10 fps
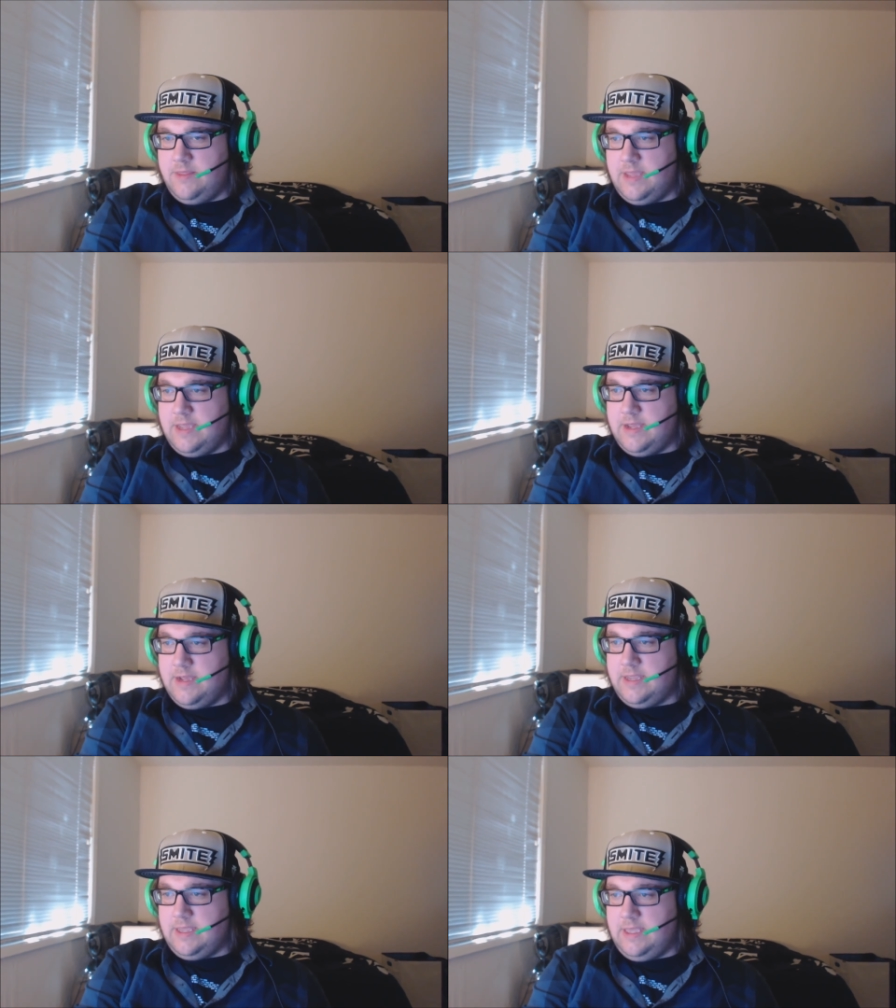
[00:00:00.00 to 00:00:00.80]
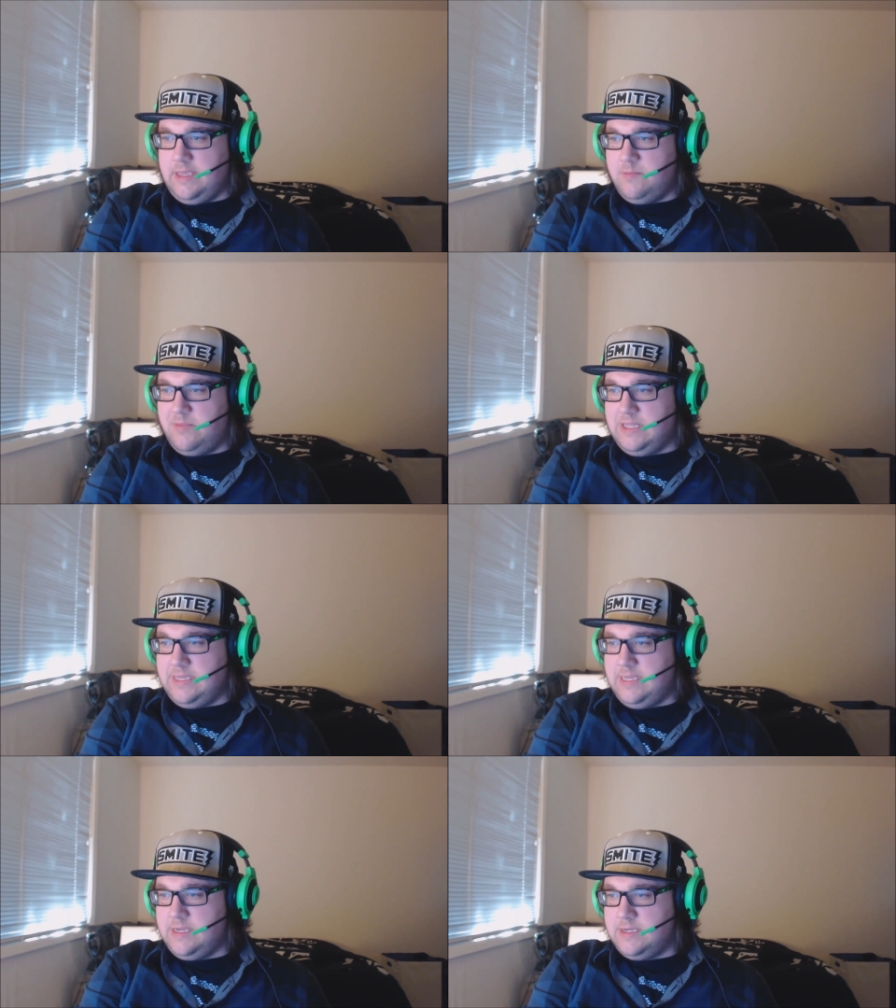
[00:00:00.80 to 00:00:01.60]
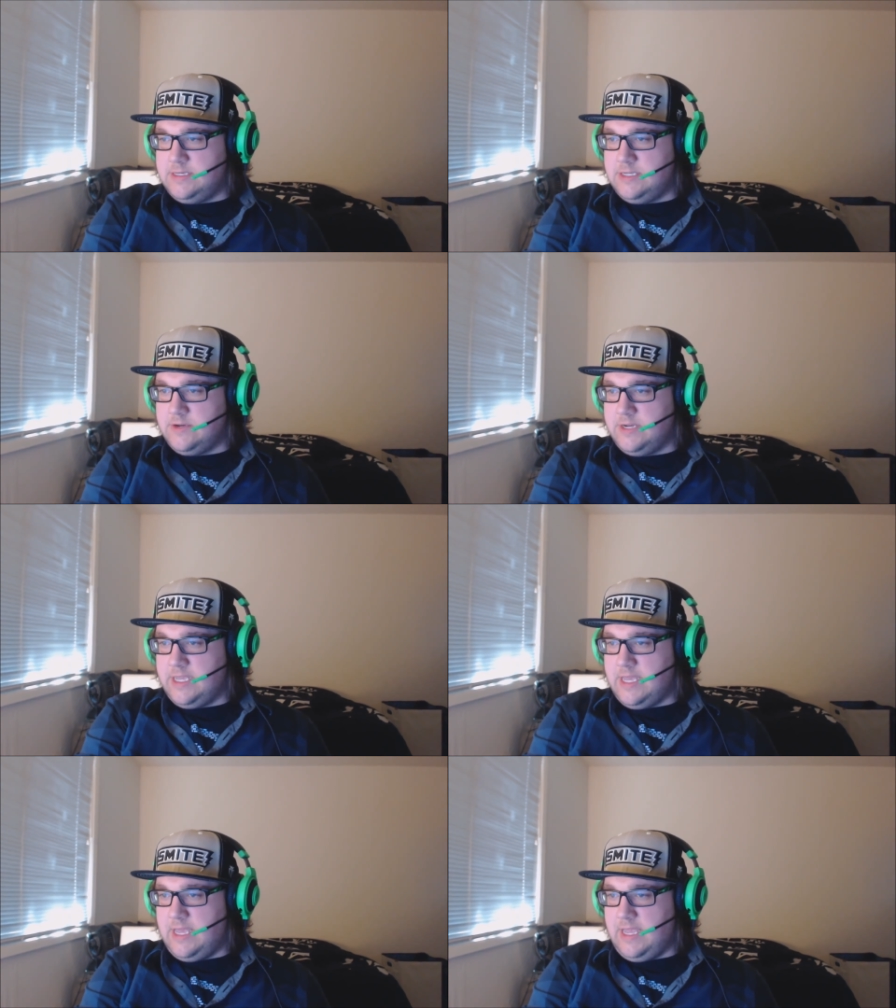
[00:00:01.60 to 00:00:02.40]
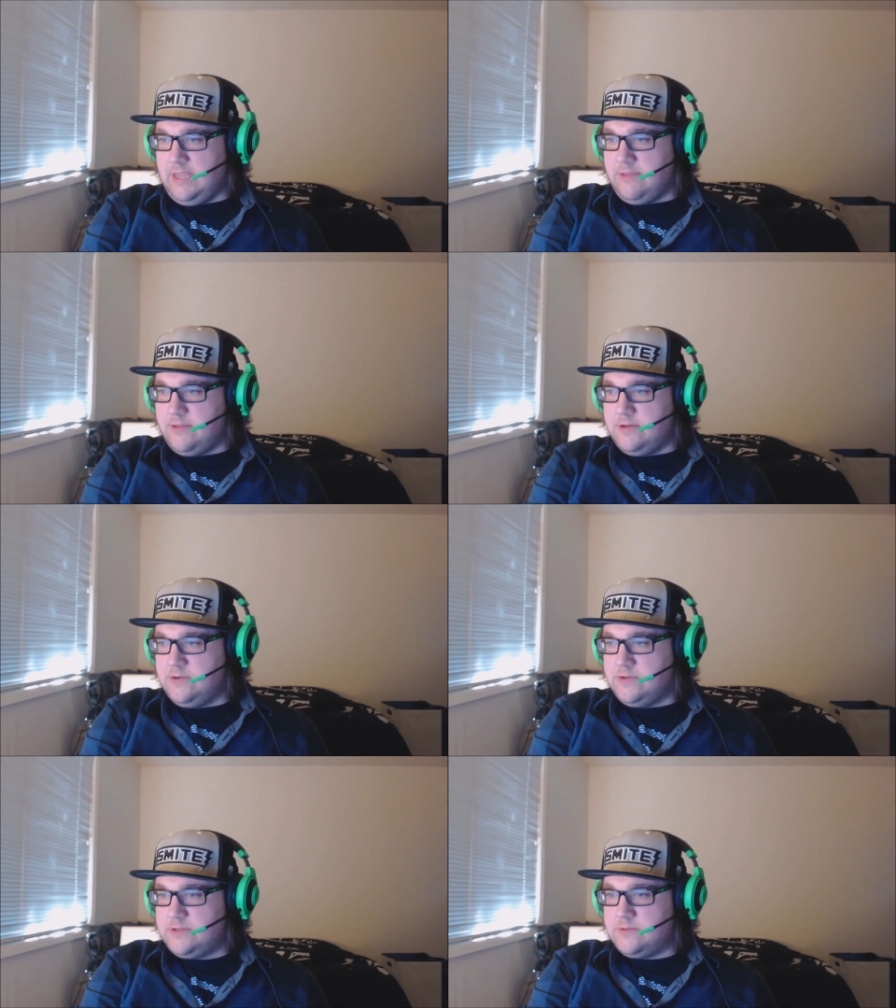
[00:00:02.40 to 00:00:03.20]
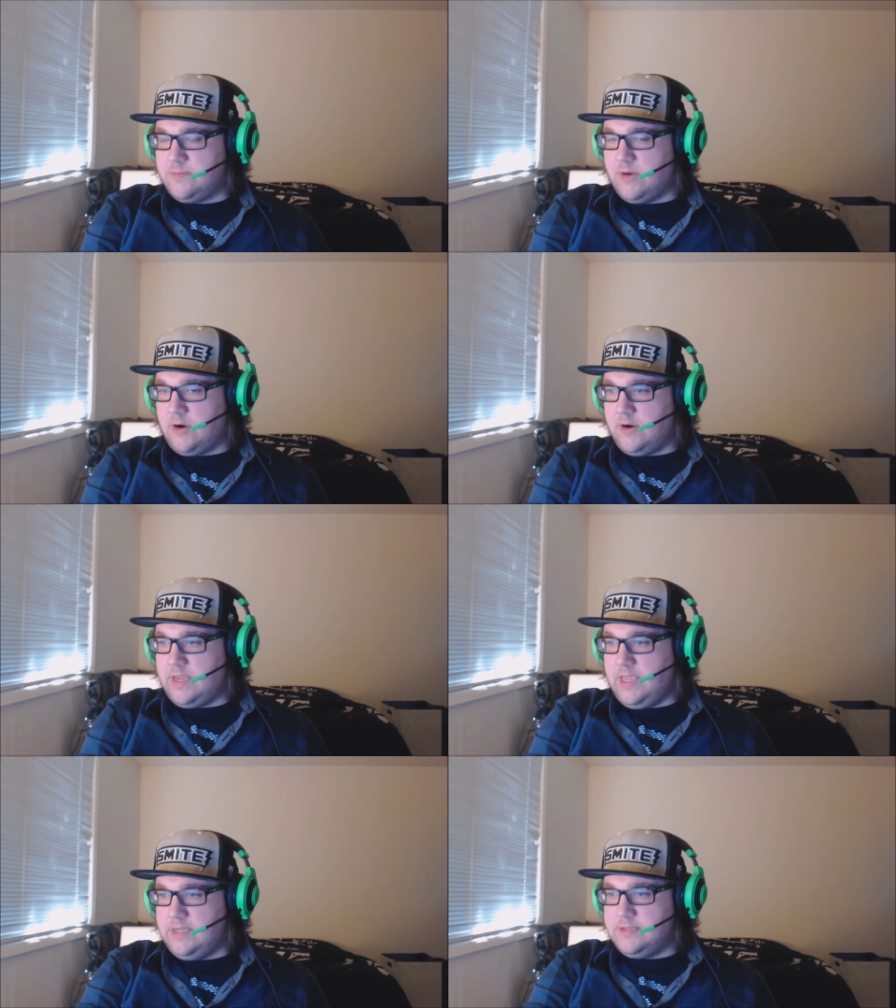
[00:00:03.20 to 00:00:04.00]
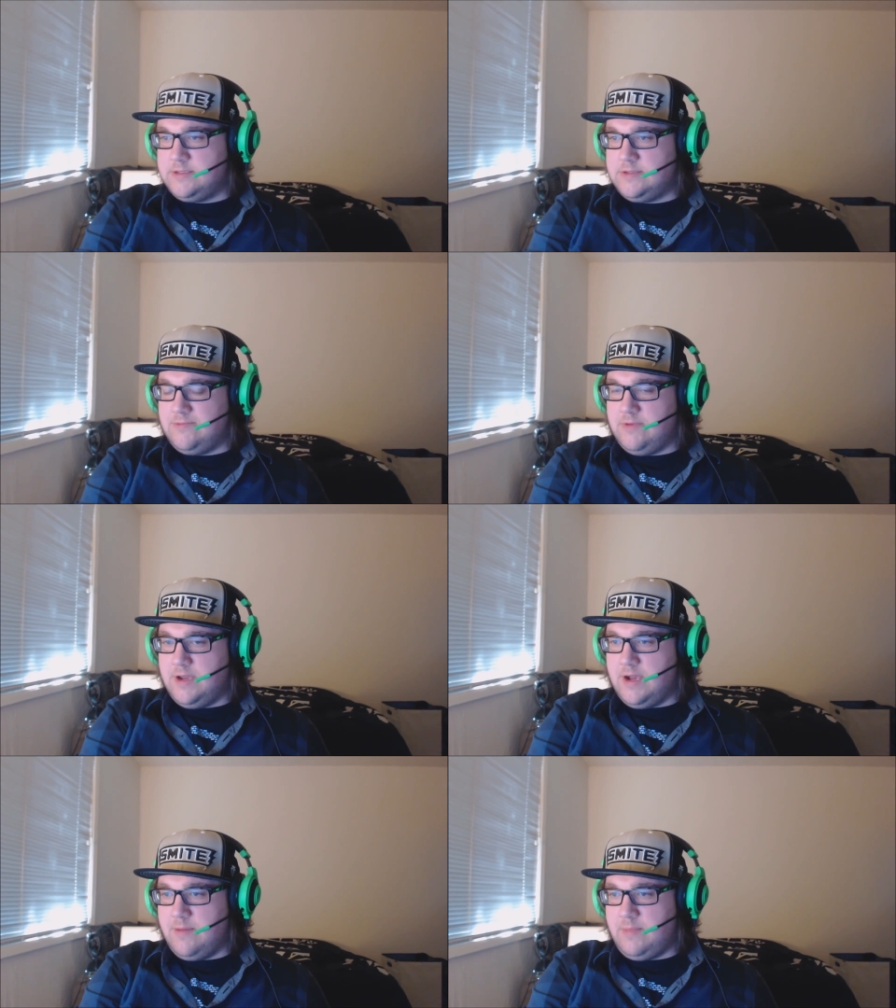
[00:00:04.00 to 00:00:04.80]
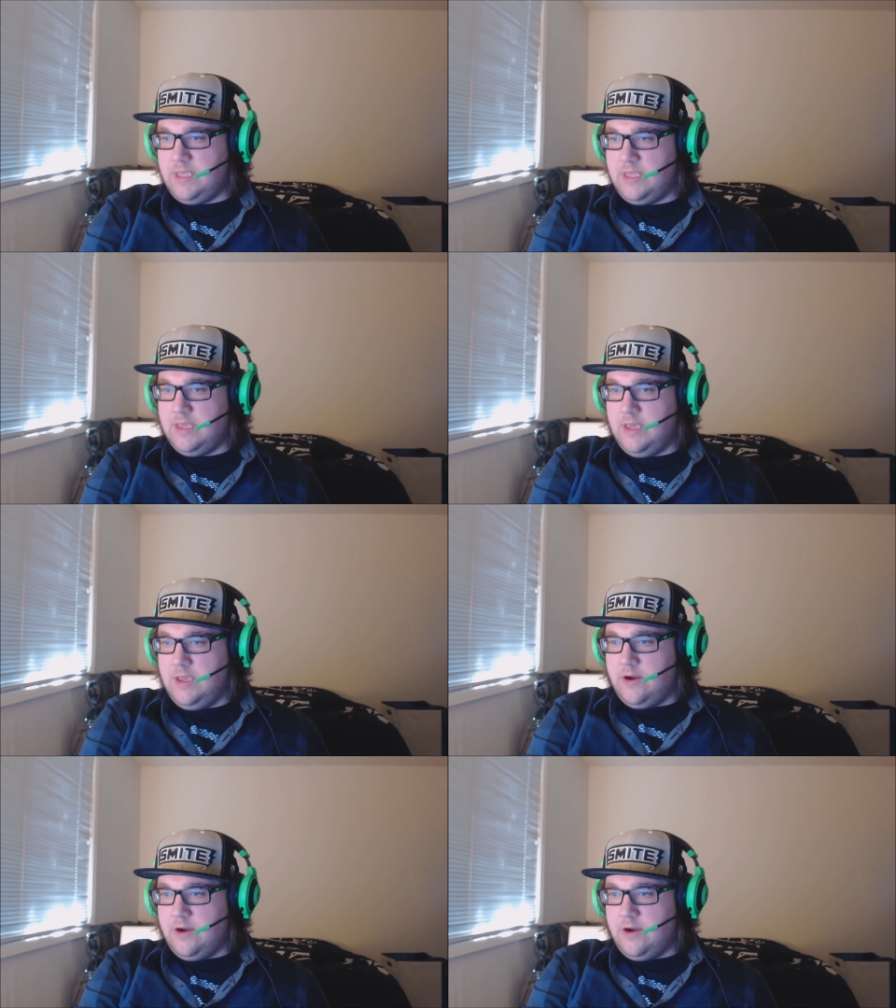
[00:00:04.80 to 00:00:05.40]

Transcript: that I am playing during a thunderstorm, hurricane, tsunami,